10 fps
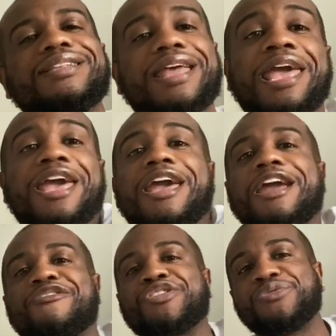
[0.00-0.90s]

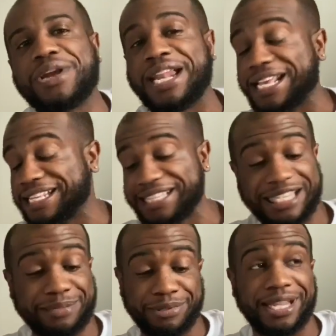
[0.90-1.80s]
everywhere, like
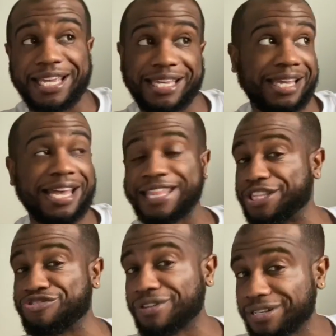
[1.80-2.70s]
accessible, like at the
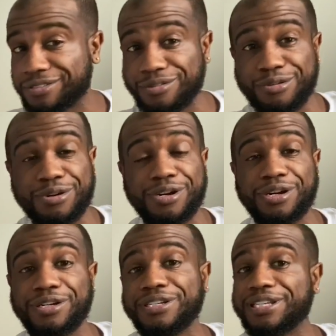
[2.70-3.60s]
drugstore,